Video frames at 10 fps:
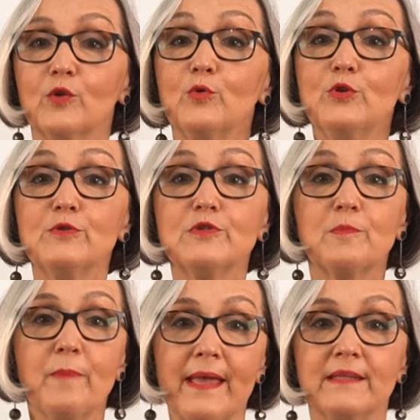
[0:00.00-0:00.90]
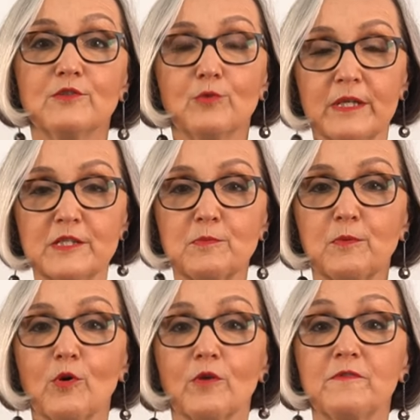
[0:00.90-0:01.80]
who used paint to
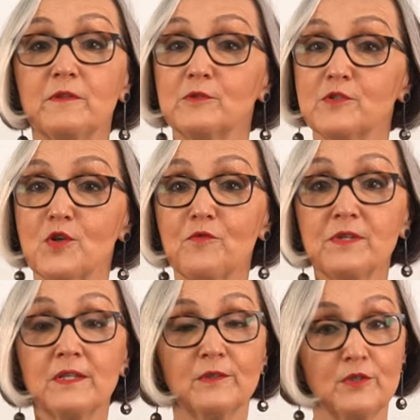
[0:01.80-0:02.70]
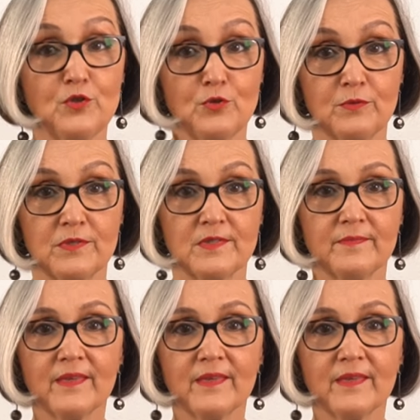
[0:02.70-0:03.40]
explore philosophical issues.